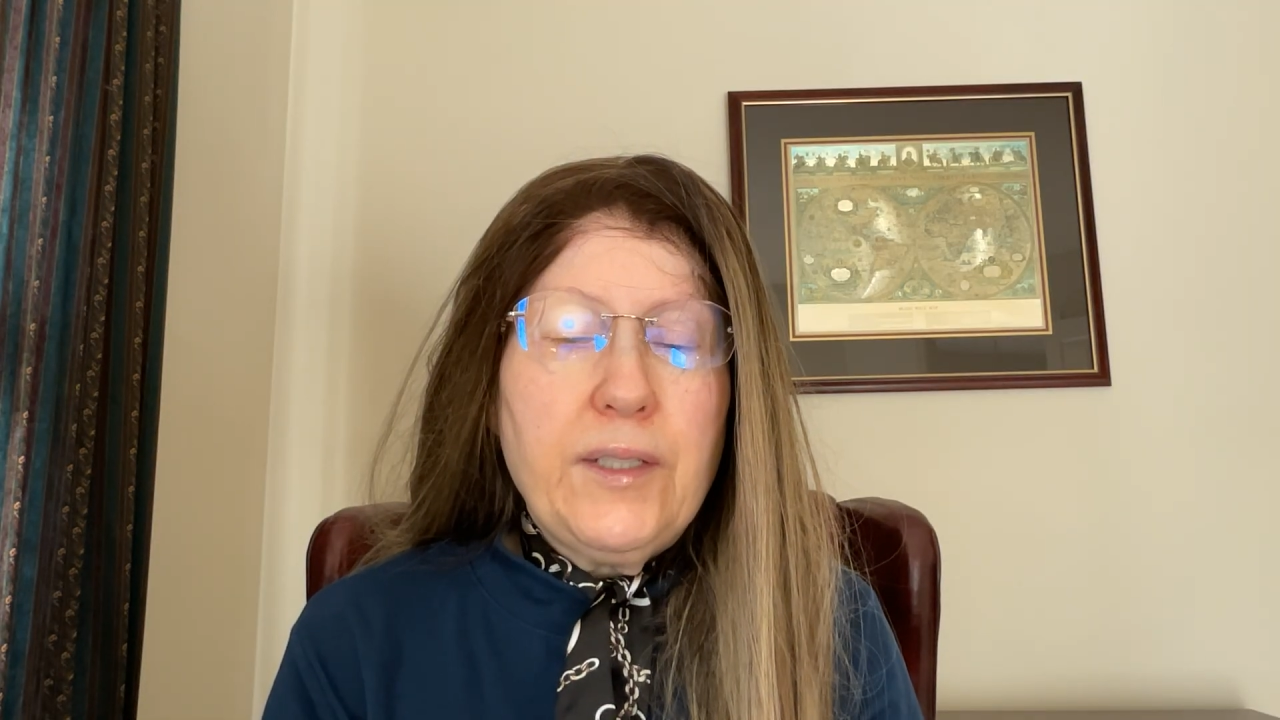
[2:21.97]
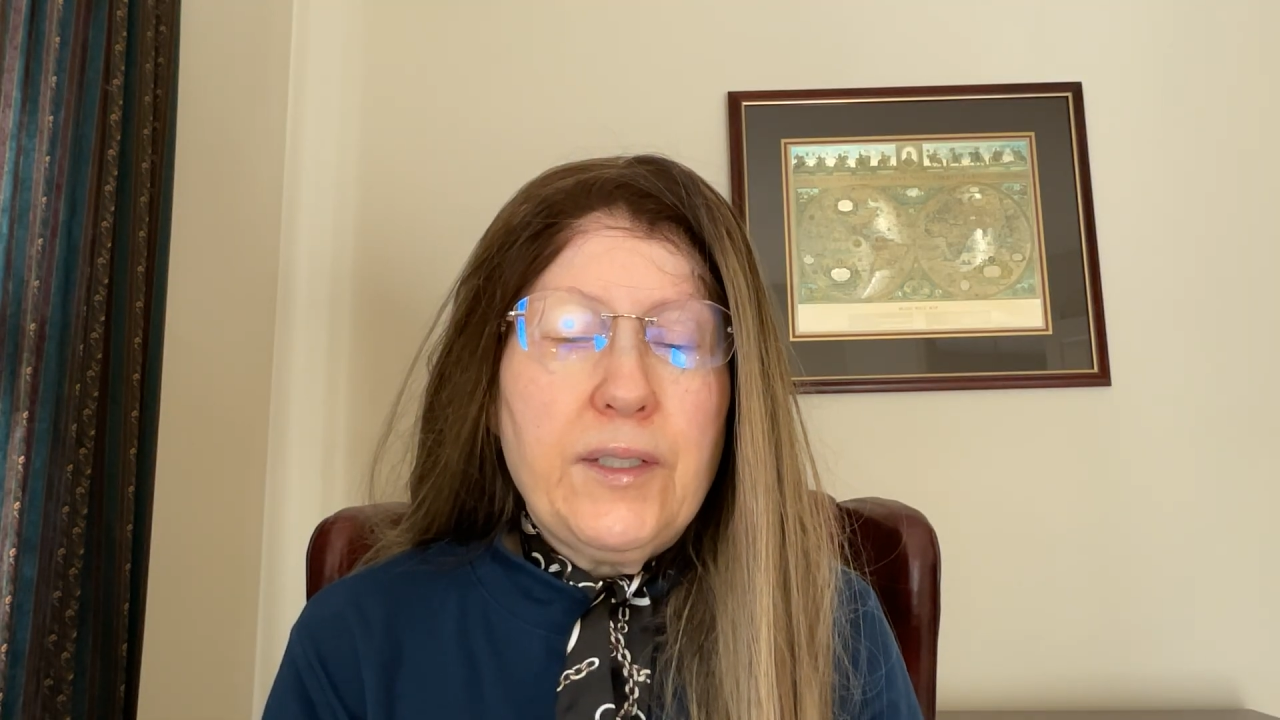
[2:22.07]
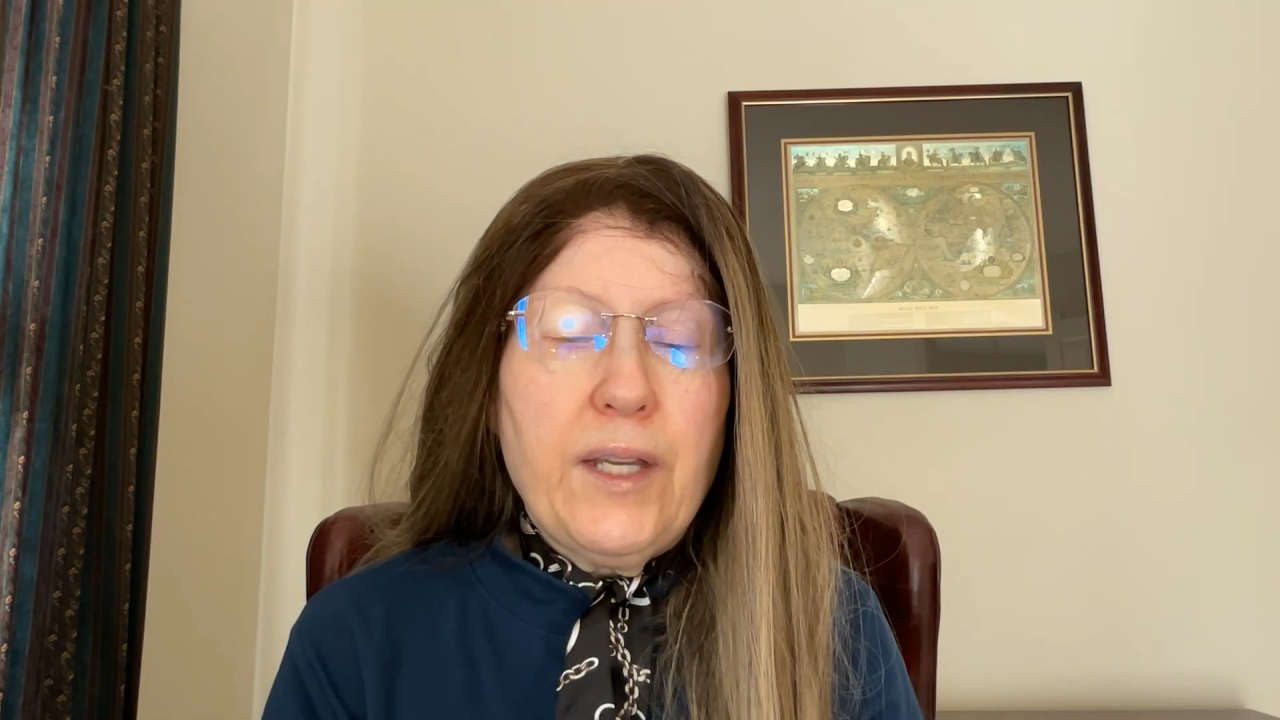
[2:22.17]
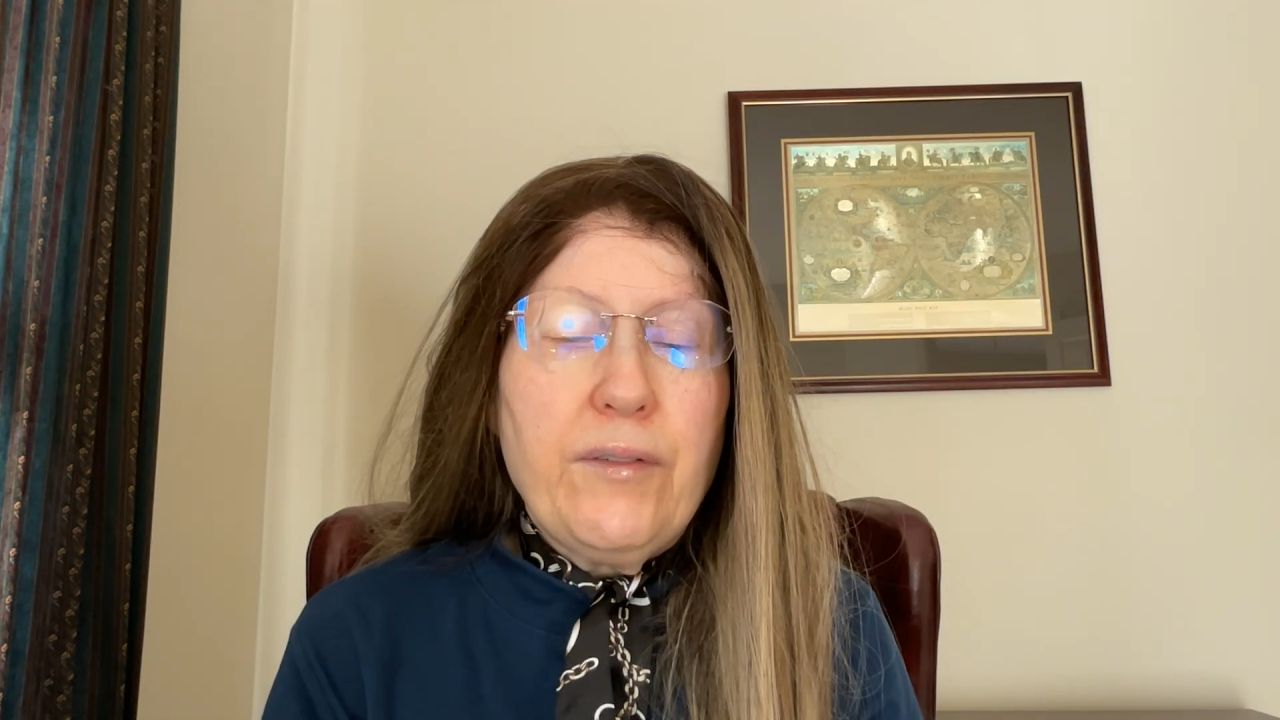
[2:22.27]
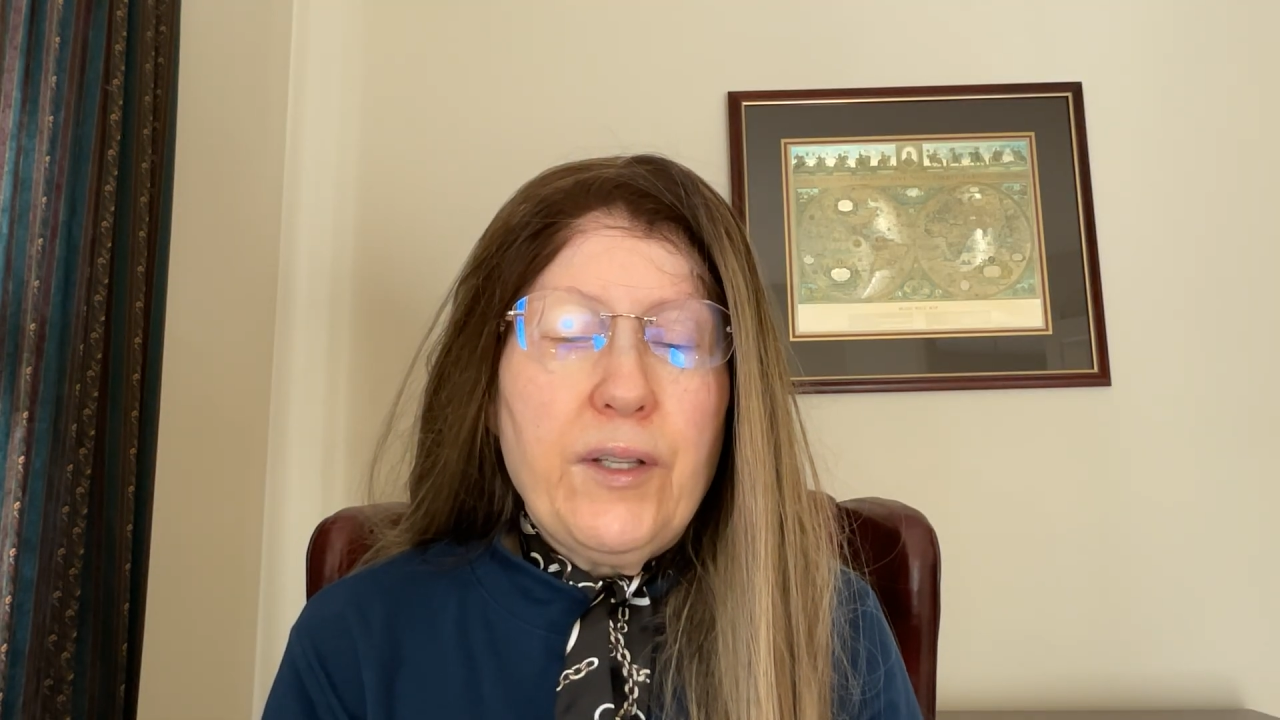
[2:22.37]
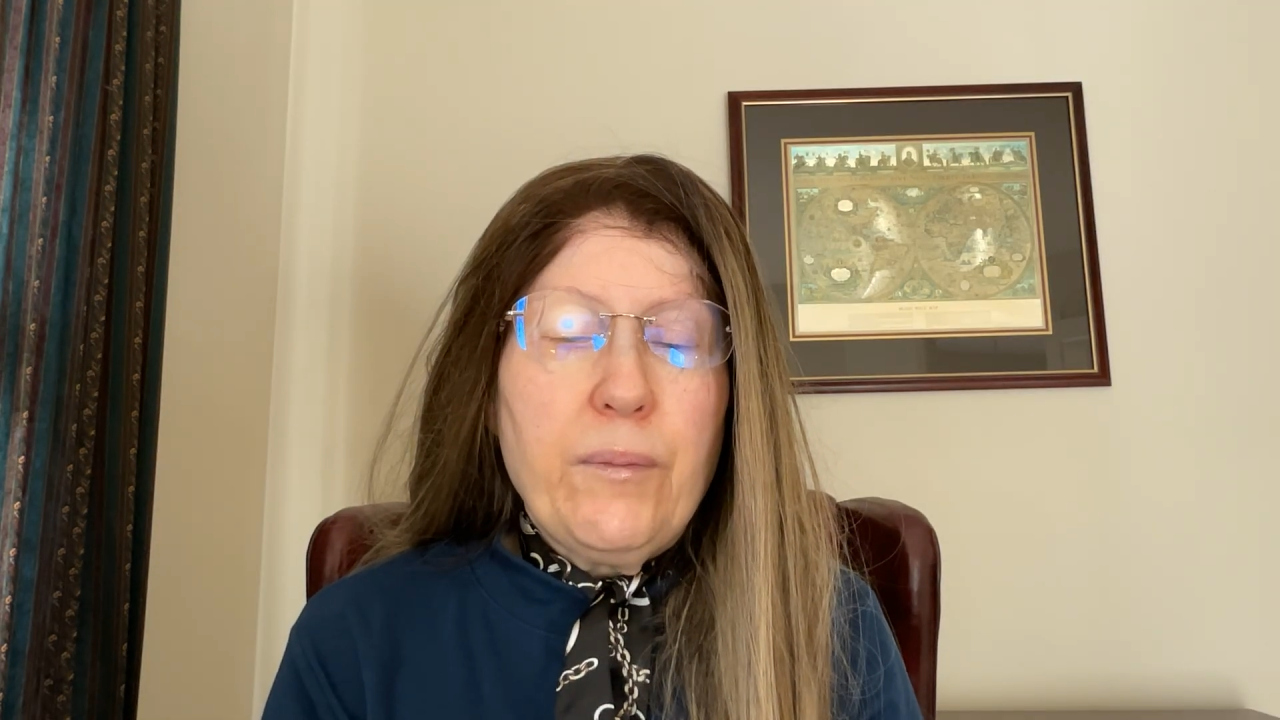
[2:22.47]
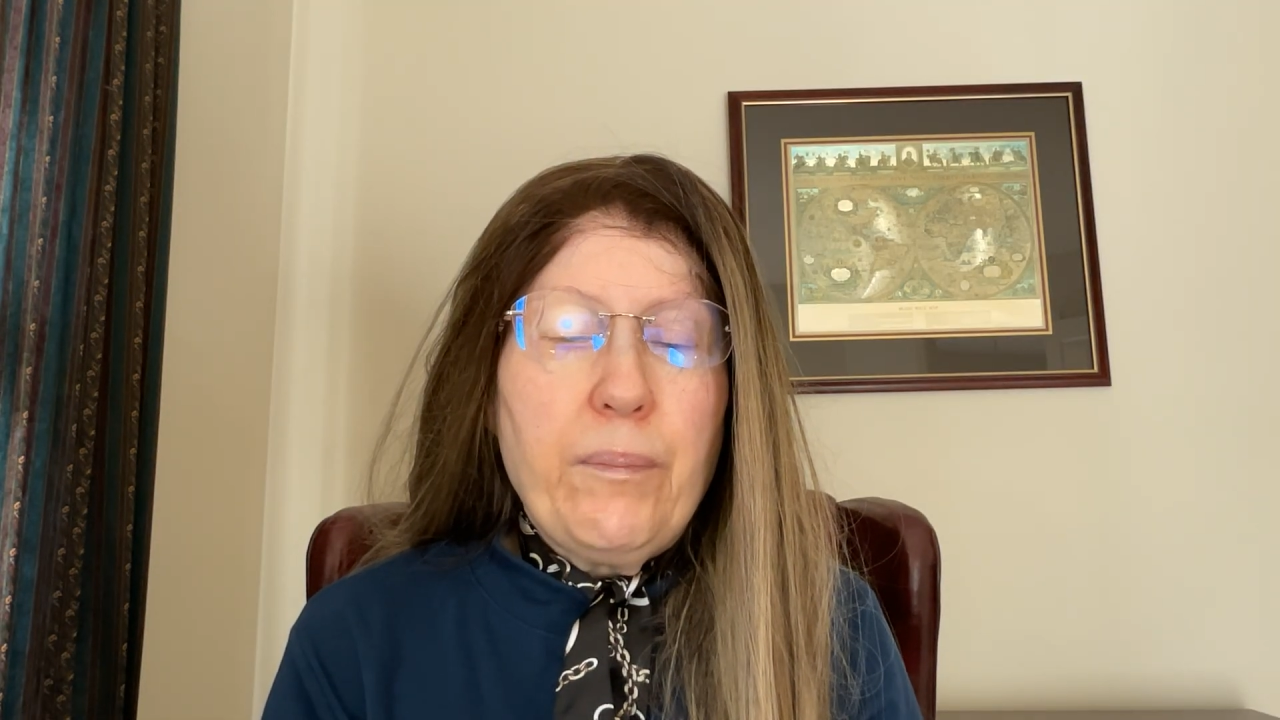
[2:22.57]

7,